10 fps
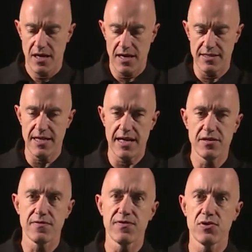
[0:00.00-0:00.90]
is that
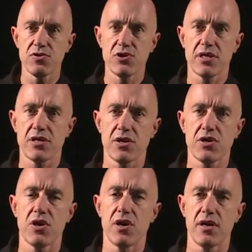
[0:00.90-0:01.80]
diffusion
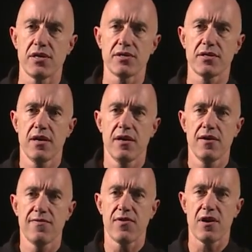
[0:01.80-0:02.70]
occurs
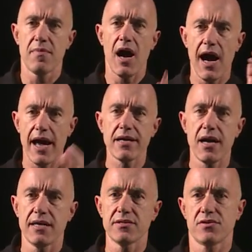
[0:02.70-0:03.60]
from high
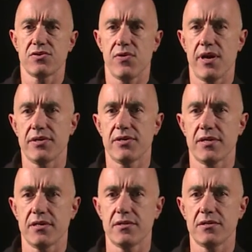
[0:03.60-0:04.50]

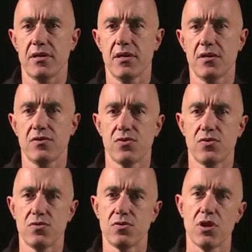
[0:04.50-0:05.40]
concentrations to
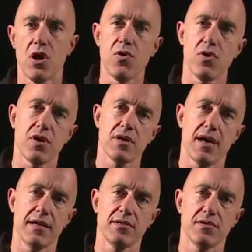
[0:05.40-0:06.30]
lower
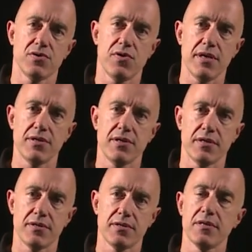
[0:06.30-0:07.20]

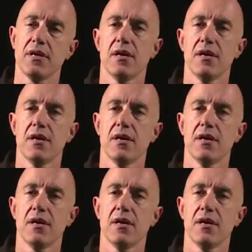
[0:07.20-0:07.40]
concentrations.